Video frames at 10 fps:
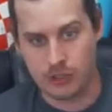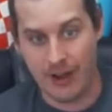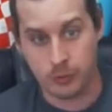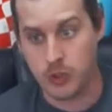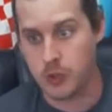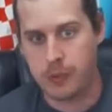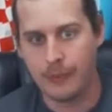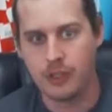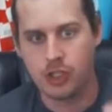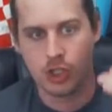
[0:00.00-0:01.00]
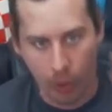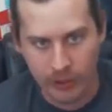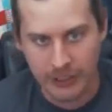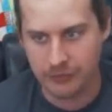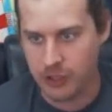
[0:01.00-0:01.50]
of FUT Draft, which was probably the
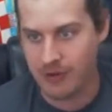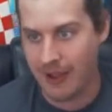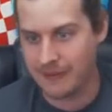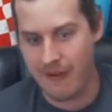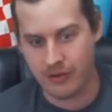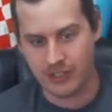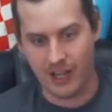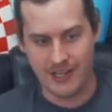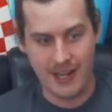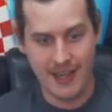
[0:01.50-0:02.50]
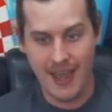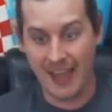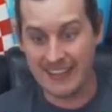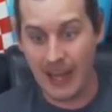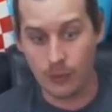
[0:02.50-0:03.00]
trolliest FUT Draft I've ever done.
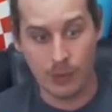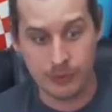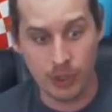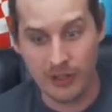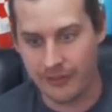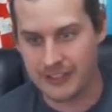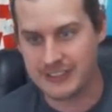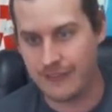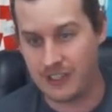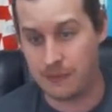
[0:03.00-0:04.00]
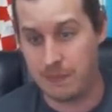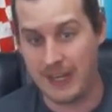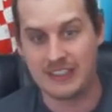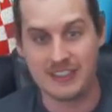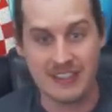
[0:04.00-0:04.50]
And now we're up 2-0 in the 17th
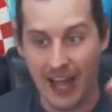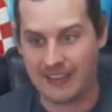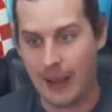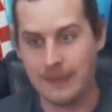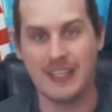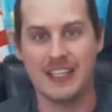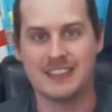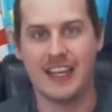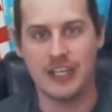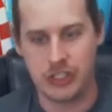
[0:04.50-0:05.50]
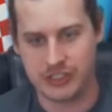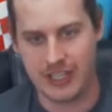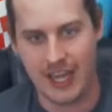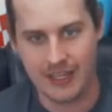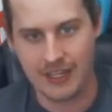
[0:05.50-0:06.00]
minute. It's not time to get excited
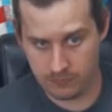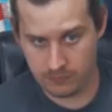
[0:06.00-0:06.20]
just yet.